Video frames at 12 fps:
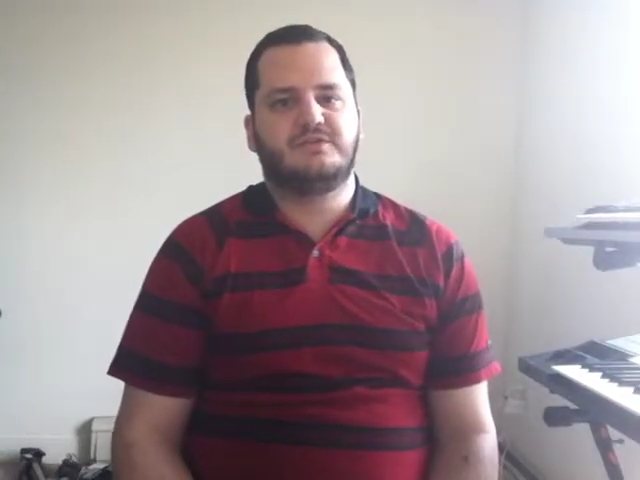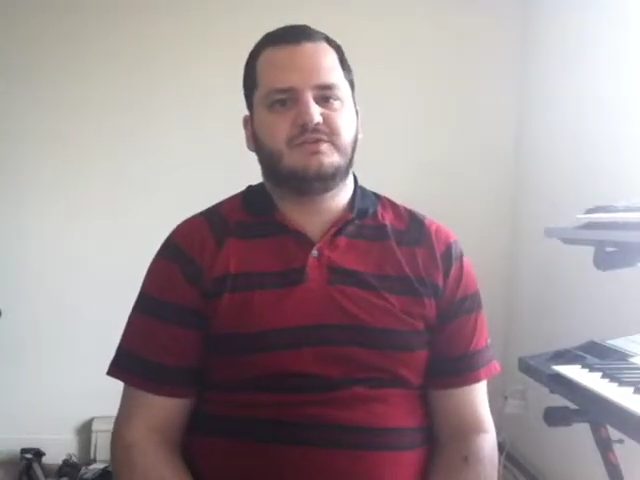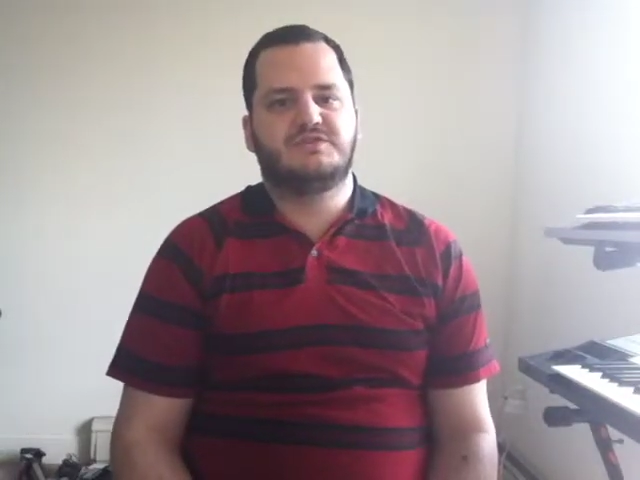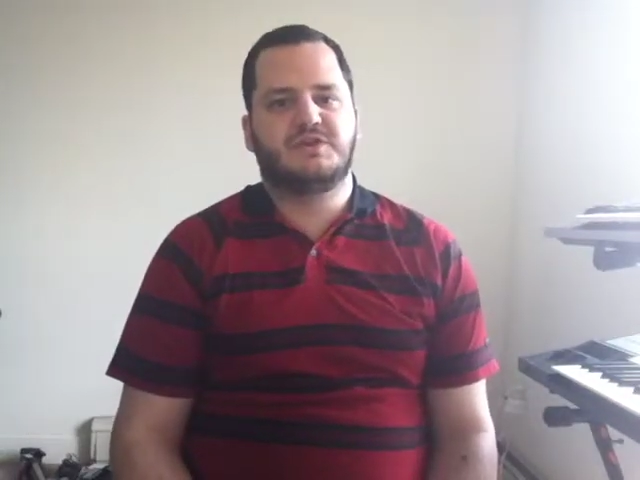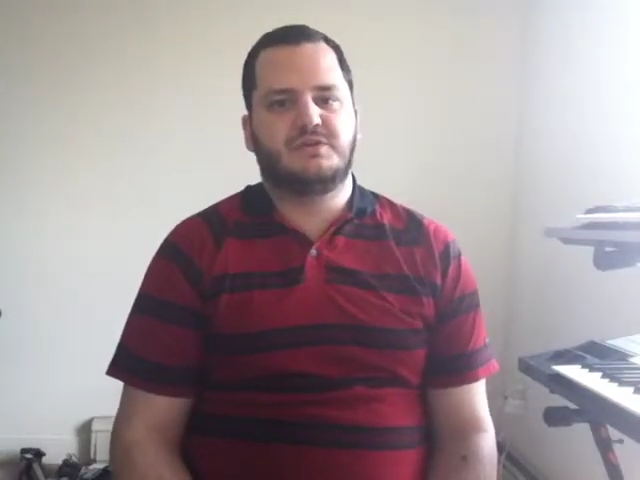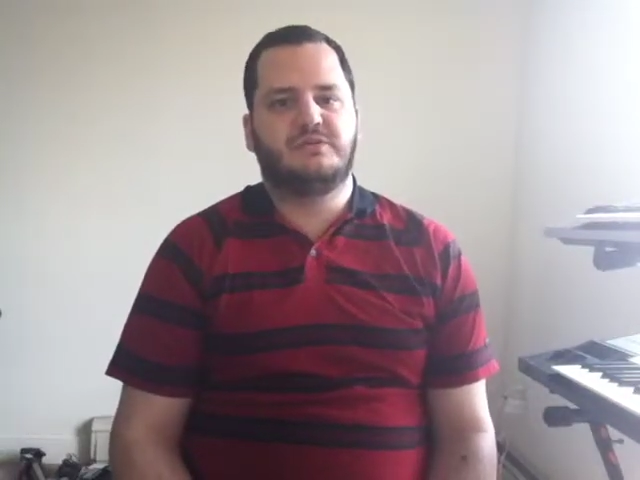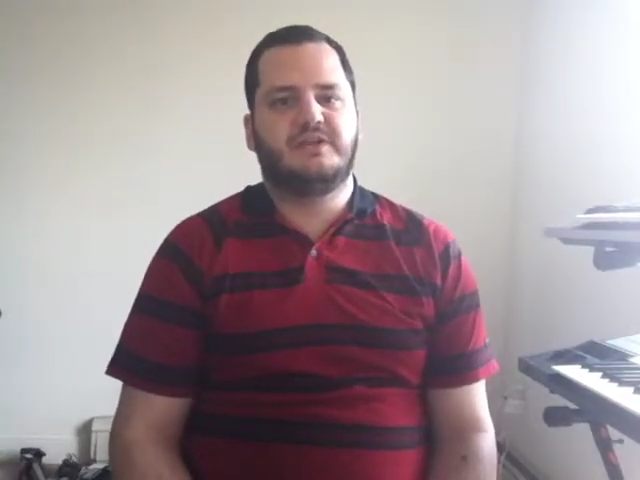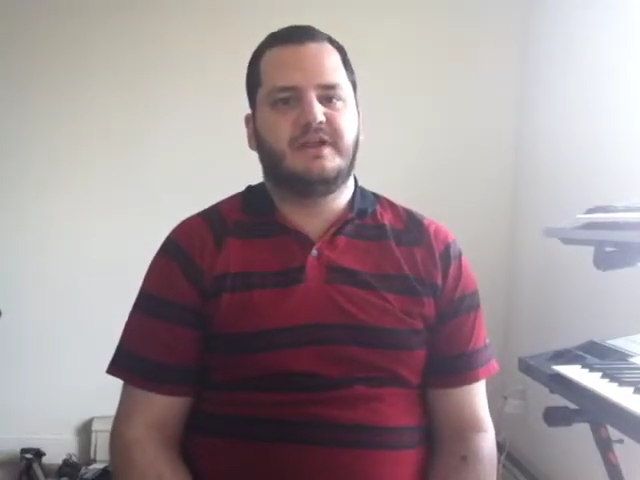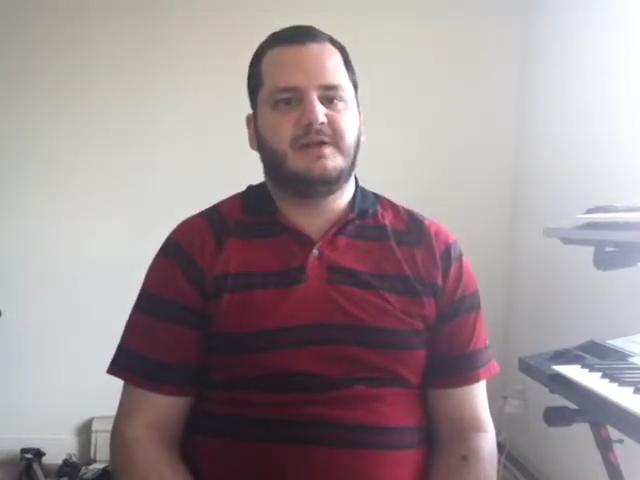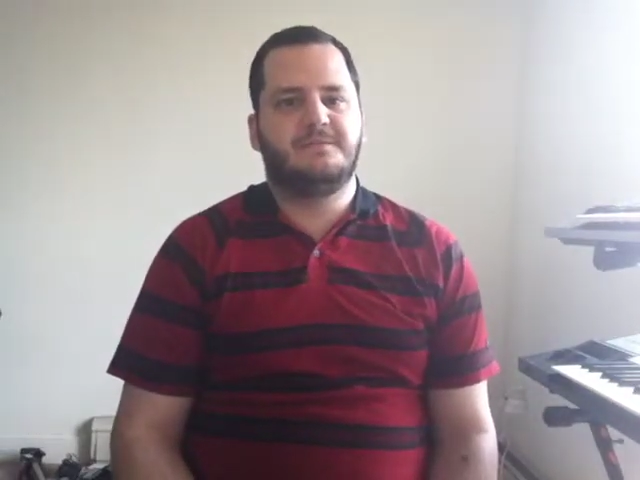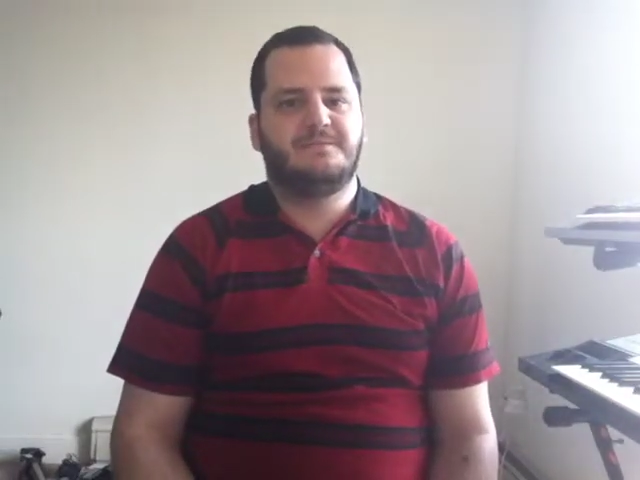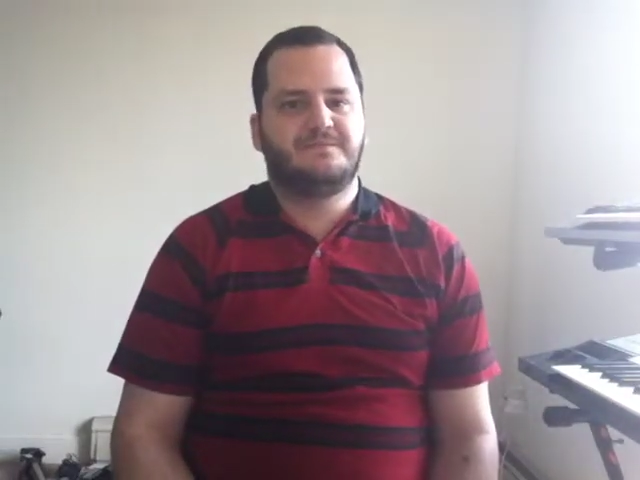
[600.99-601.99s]
You don't
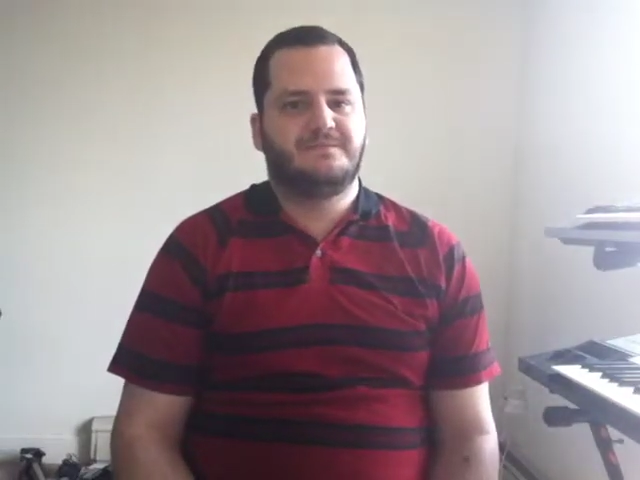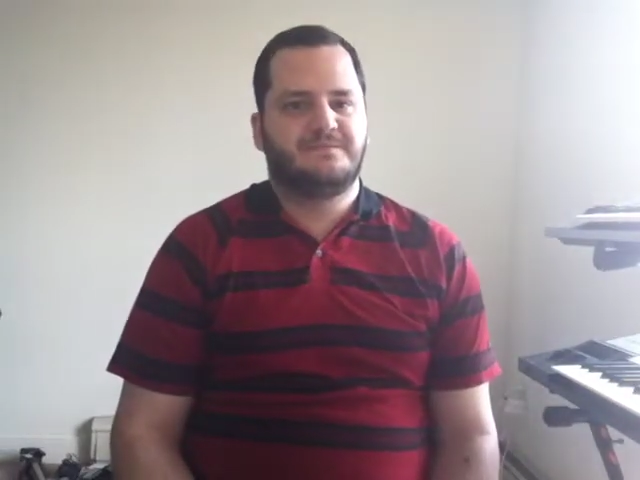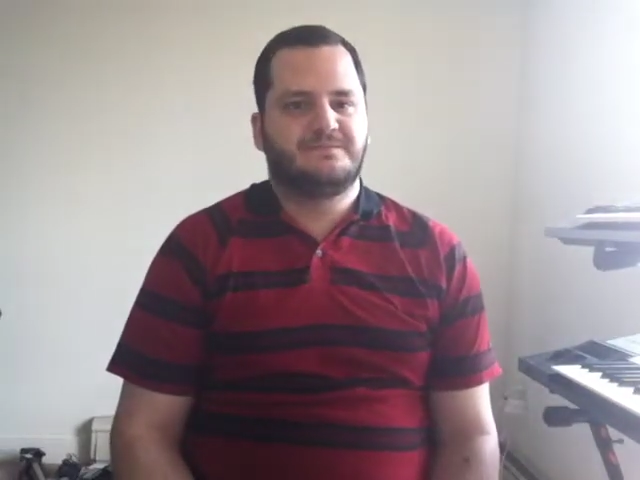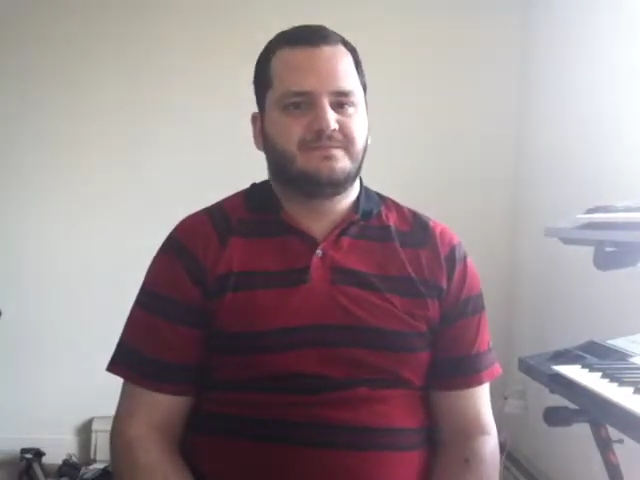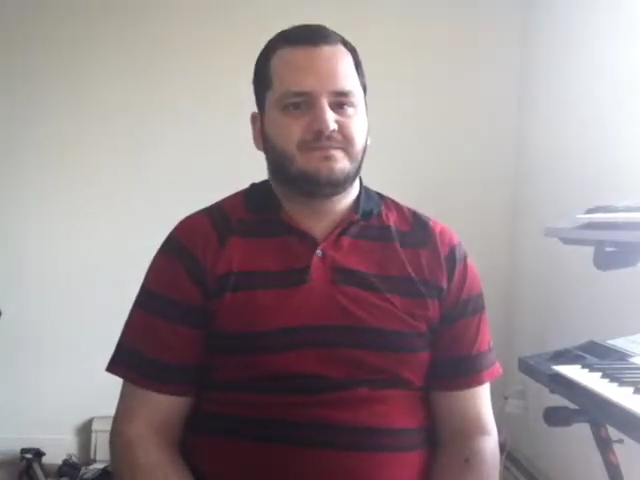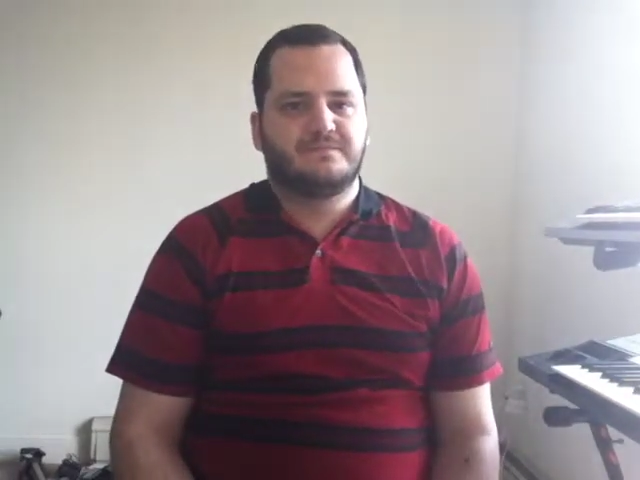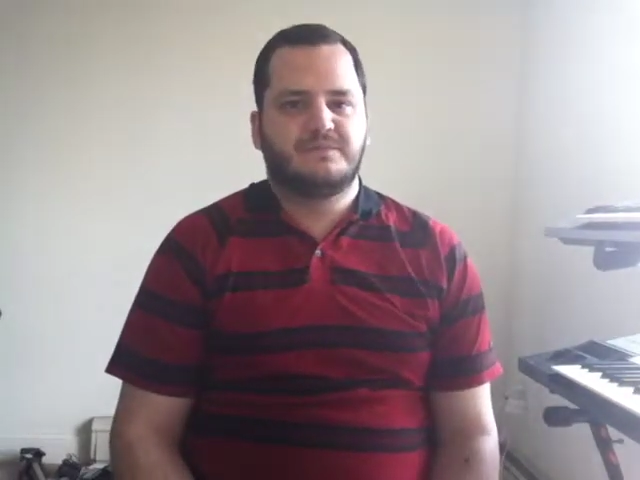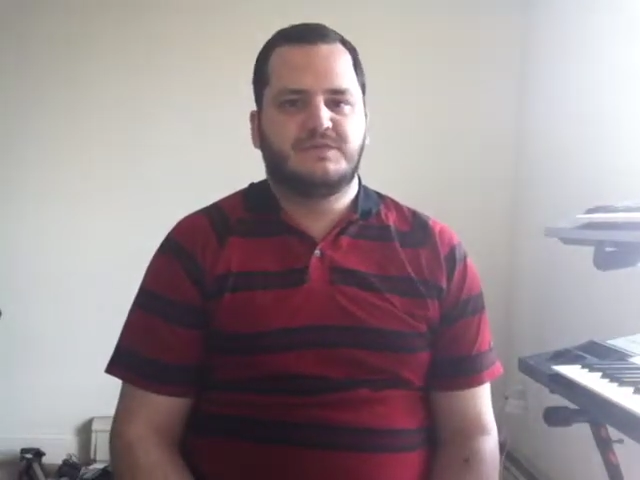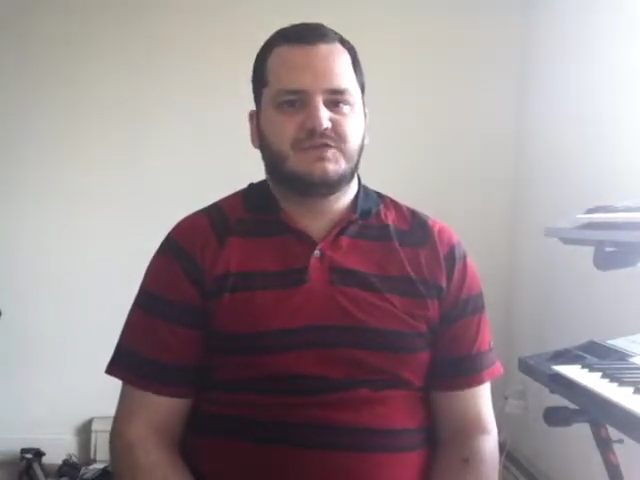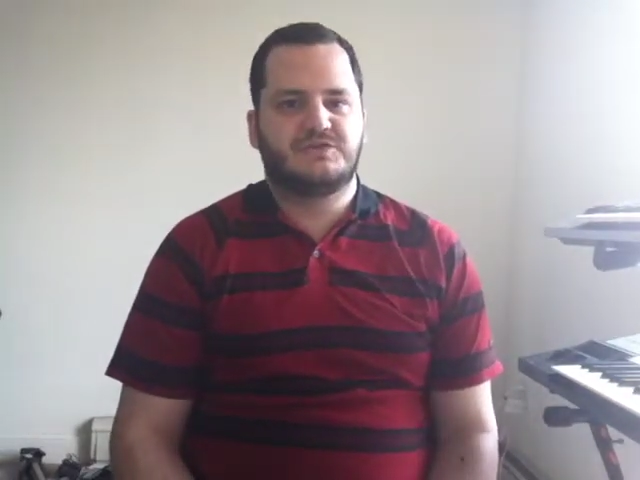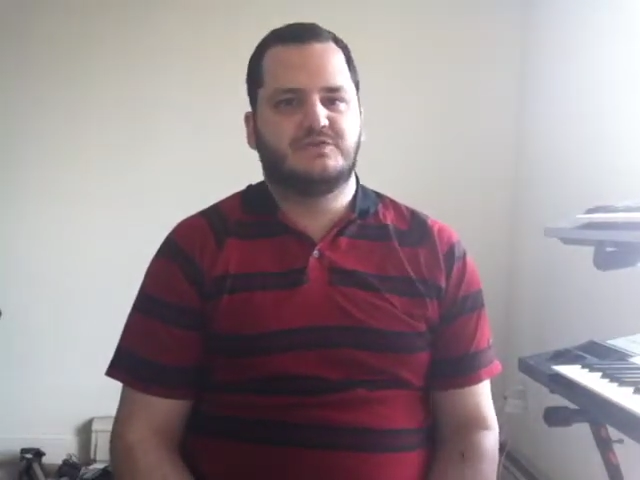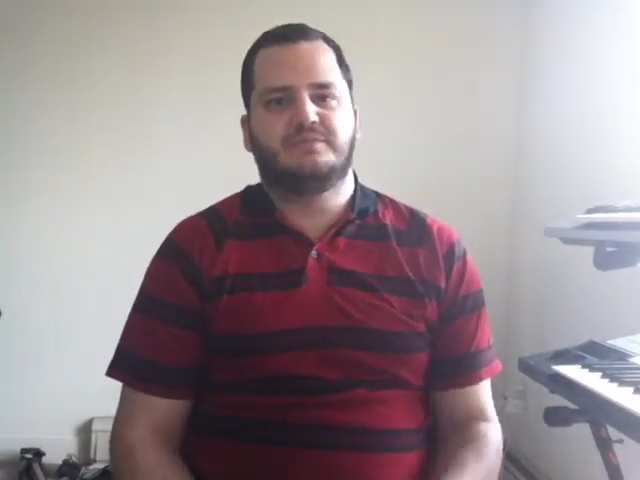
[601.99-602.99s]
let
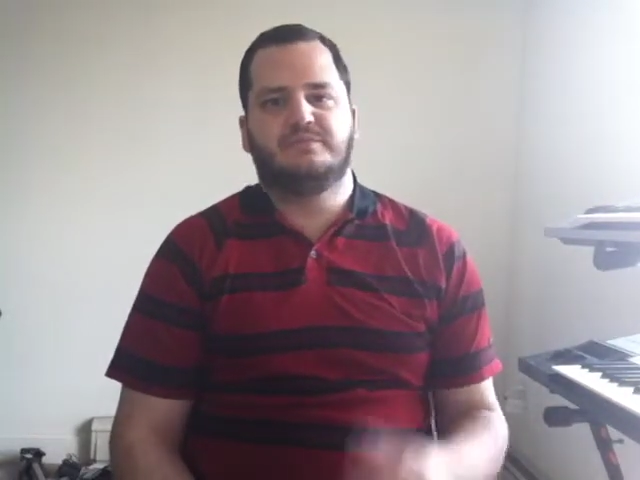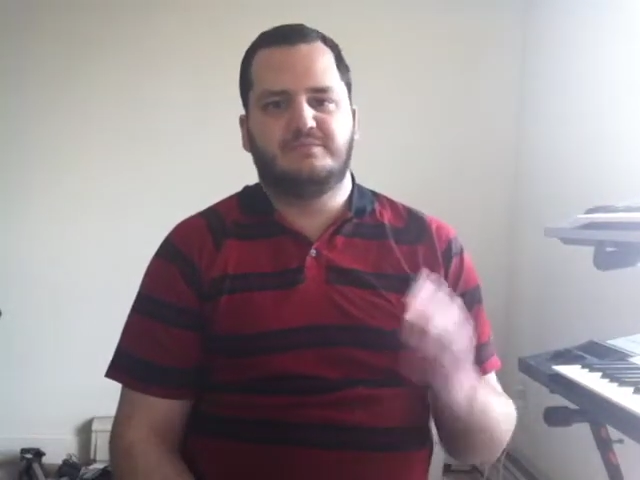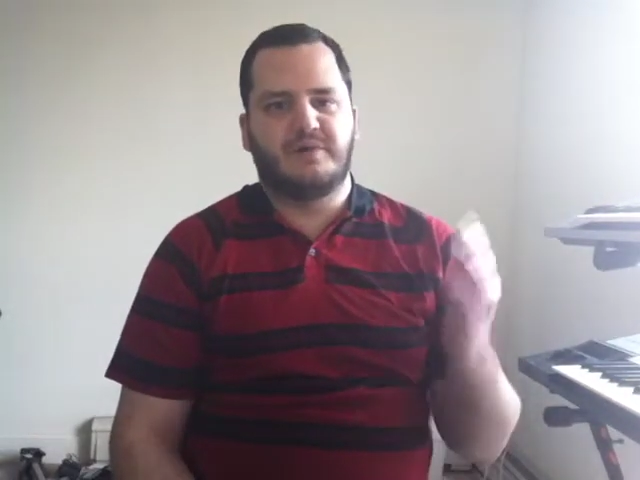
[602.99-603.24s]
certain